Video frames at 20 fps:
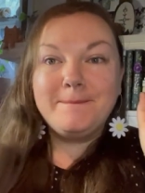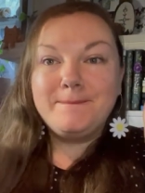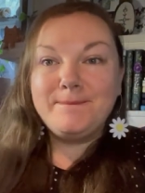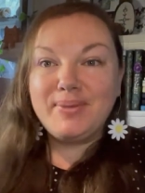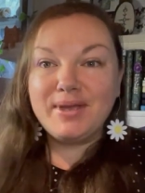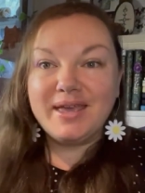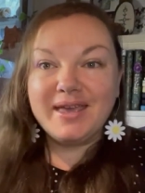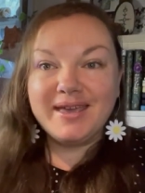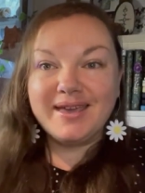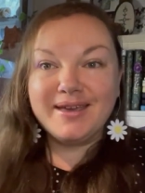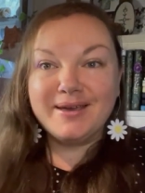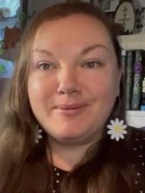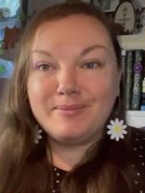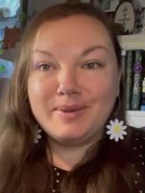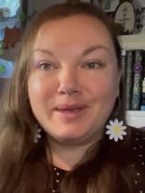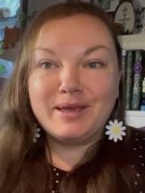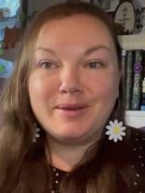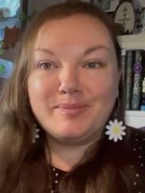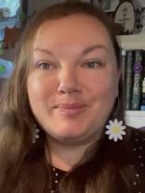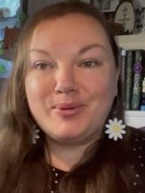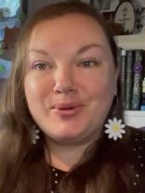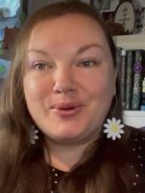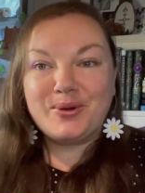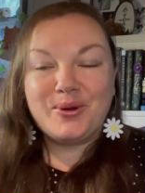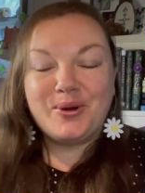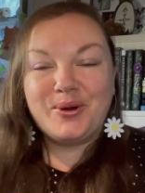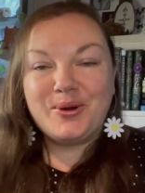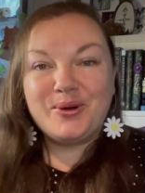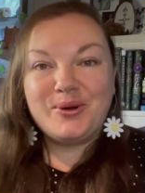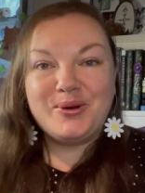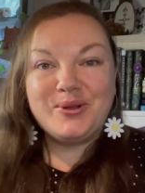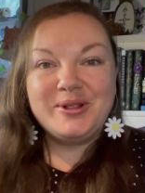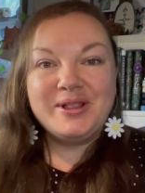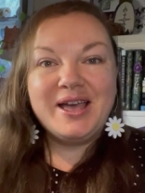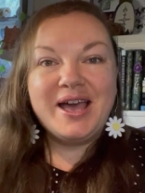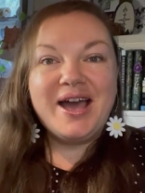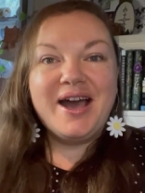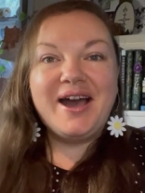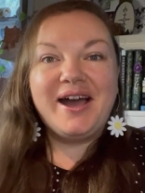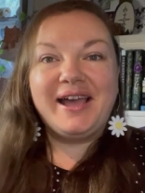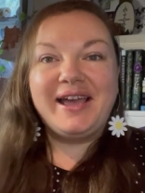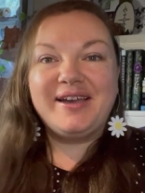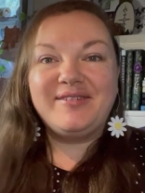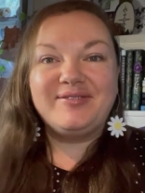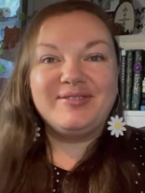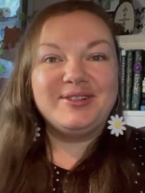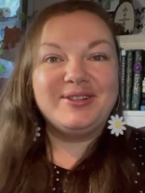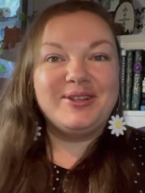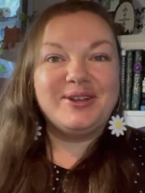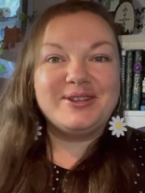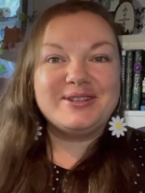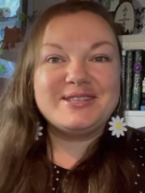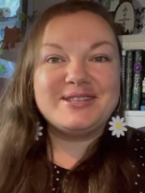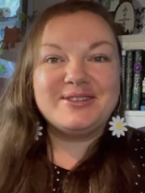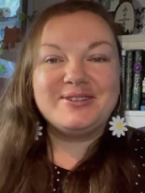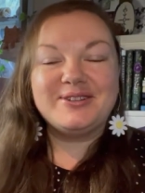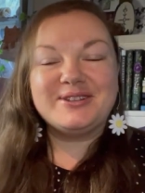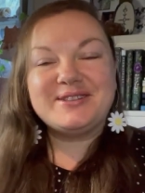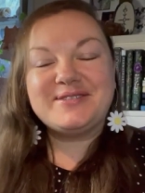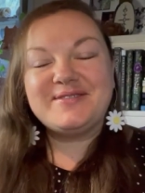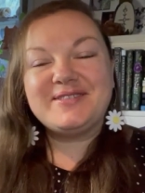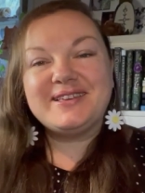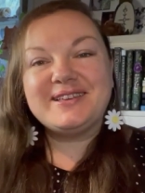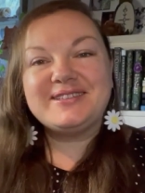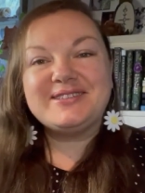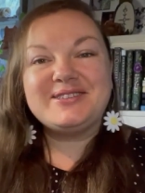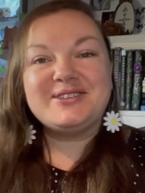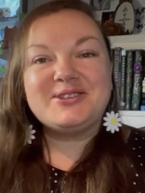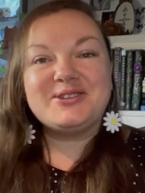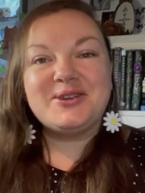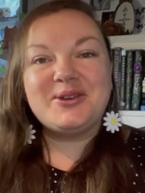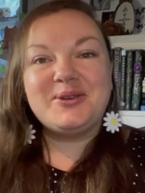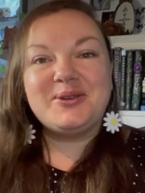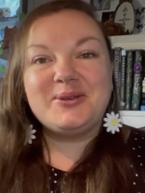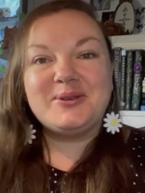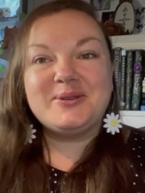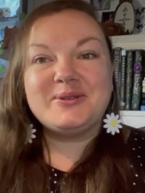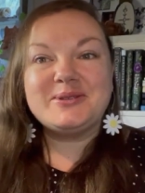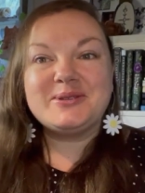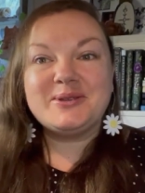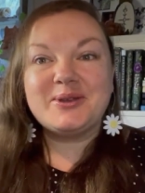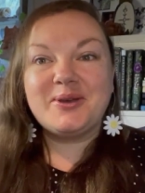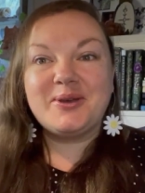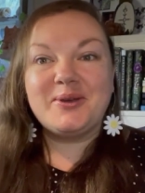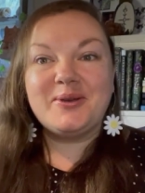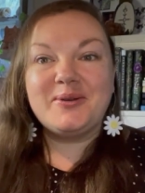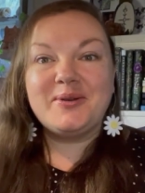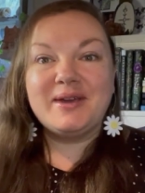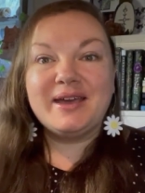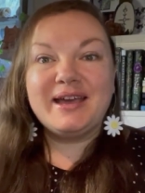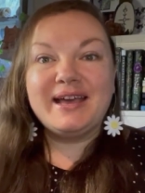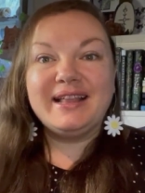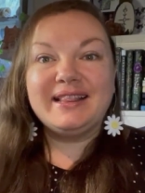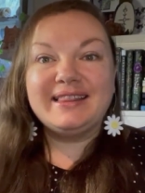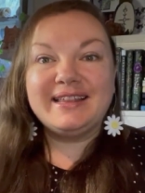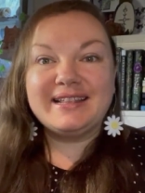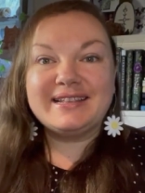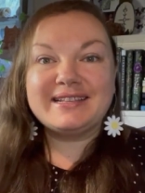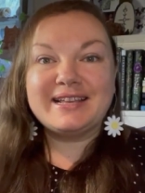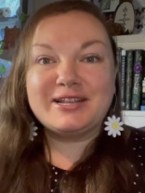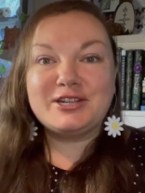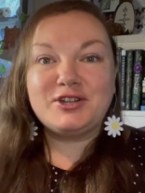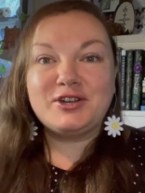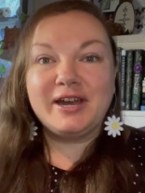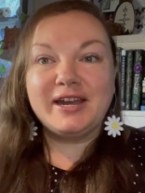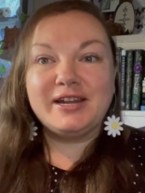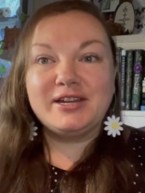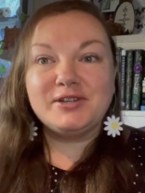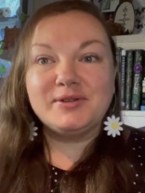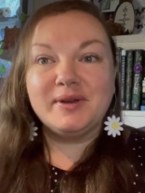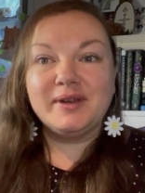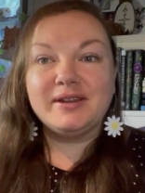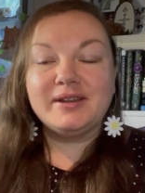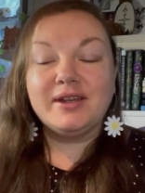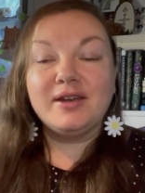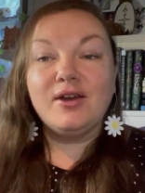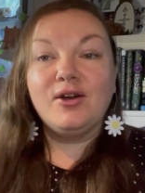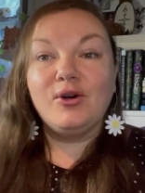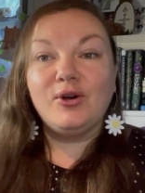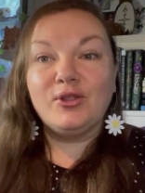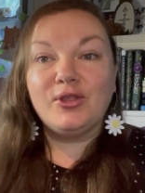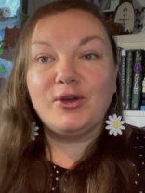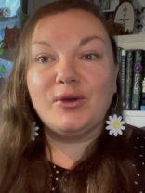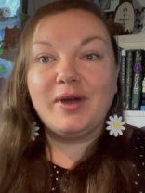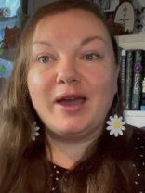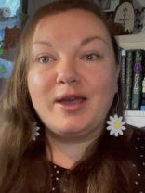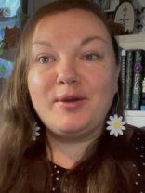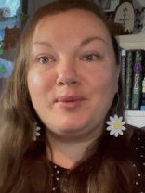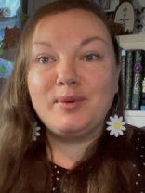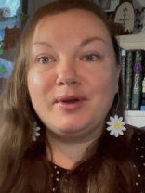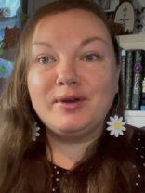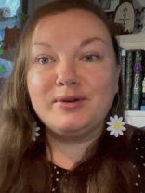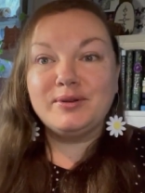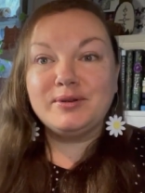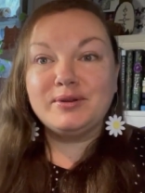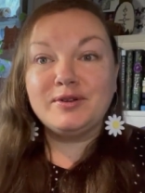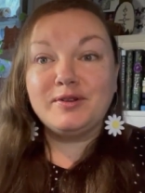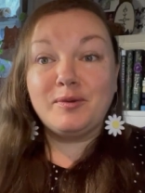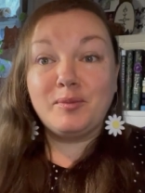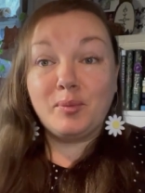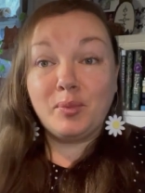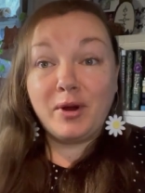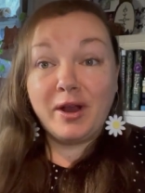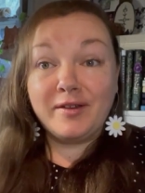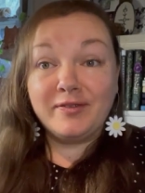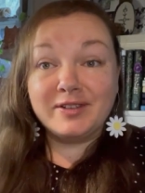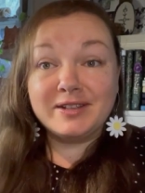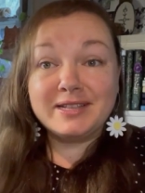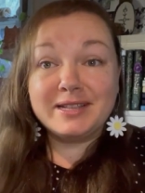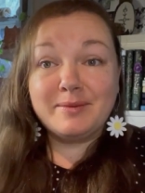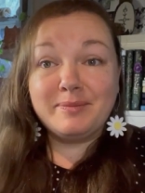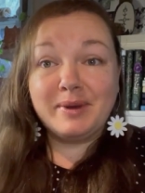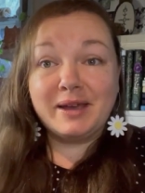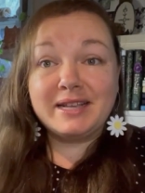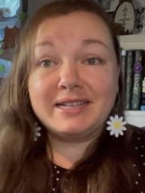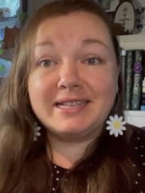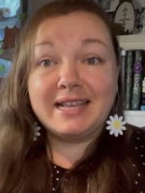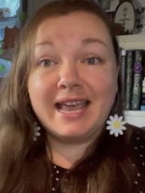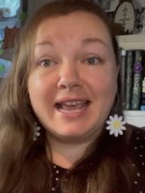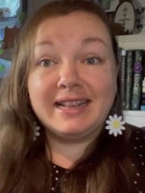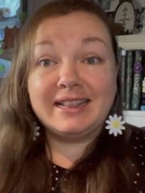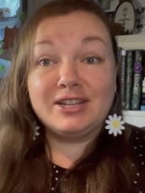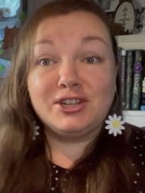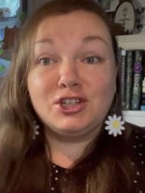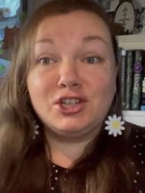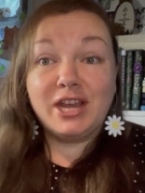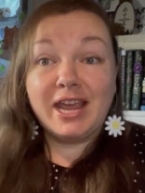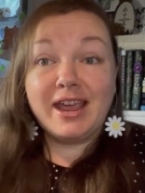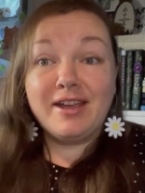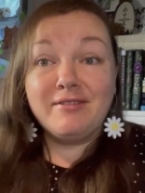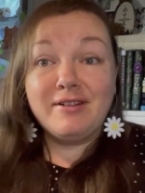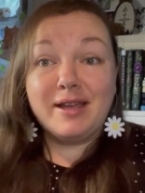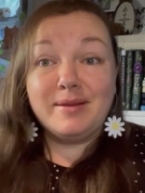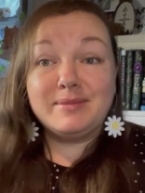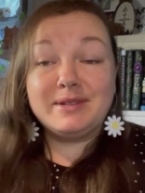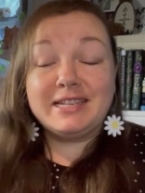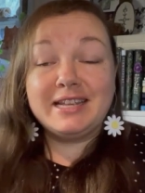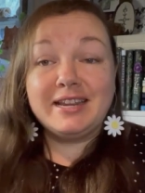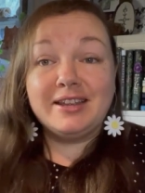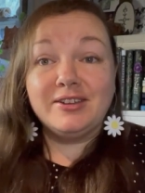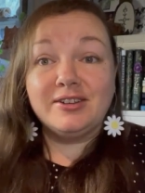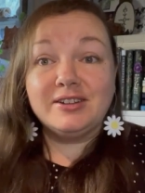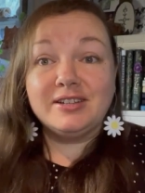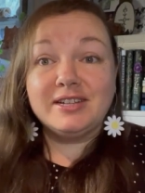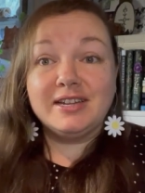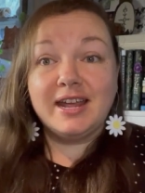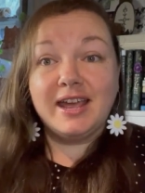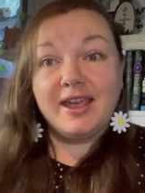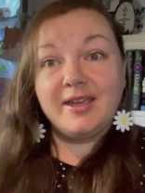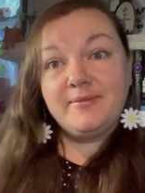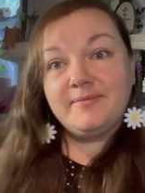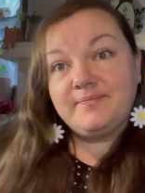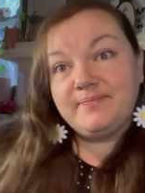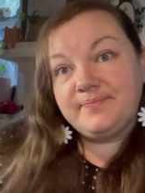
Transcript: big, big book haul. I have lots and lots of things to show you so let's get straight into it. Although I will preface it by saying the chair I'm sitting on today